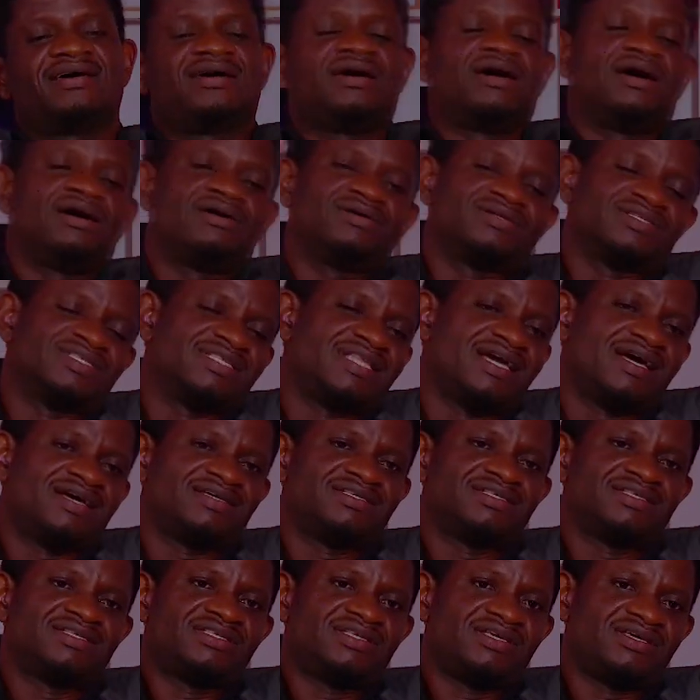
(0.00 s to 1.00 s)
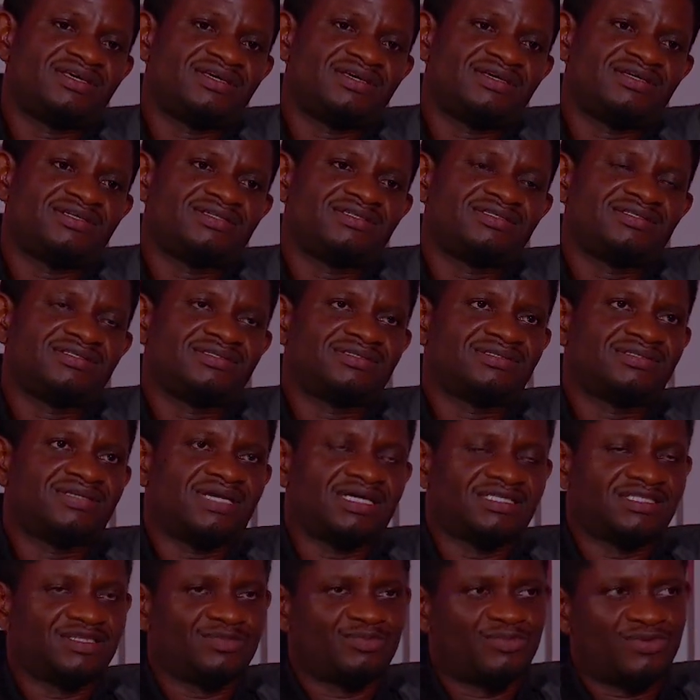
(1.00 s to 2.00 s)
I was dancing
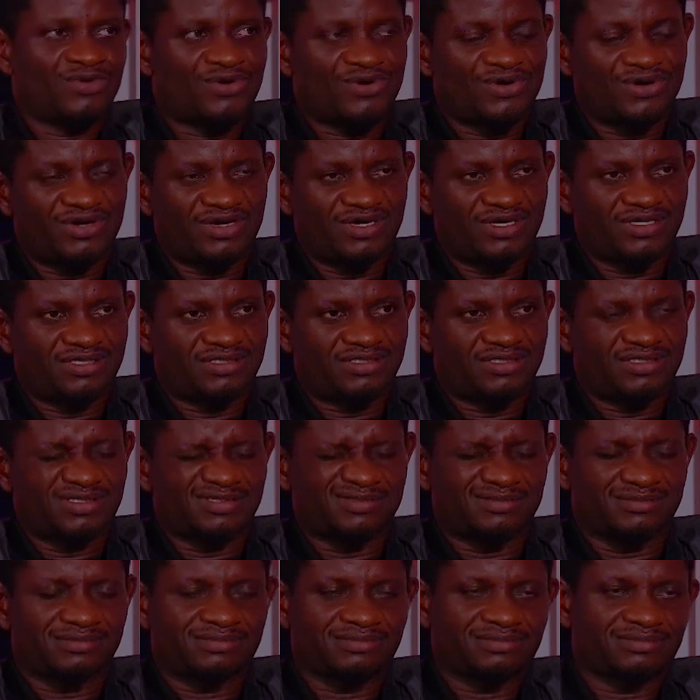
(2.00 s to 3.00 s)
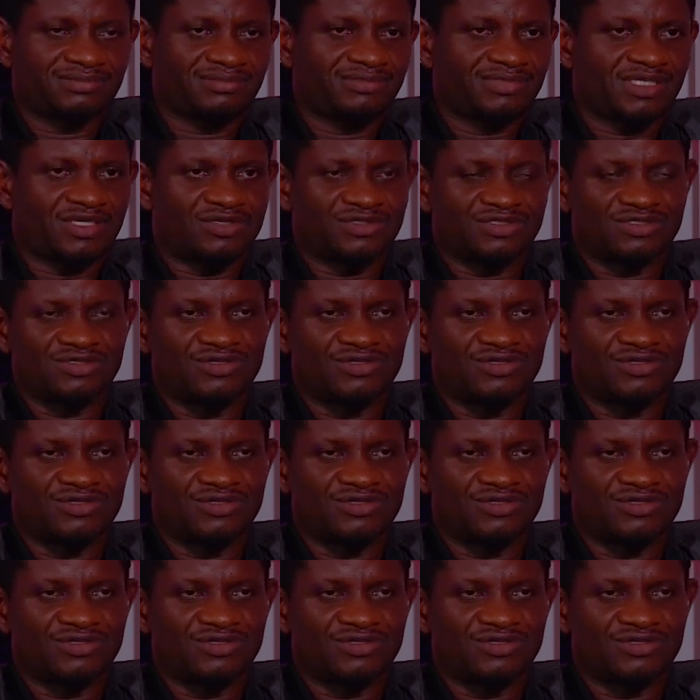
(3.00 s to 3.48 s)
at a point. Mm, I was no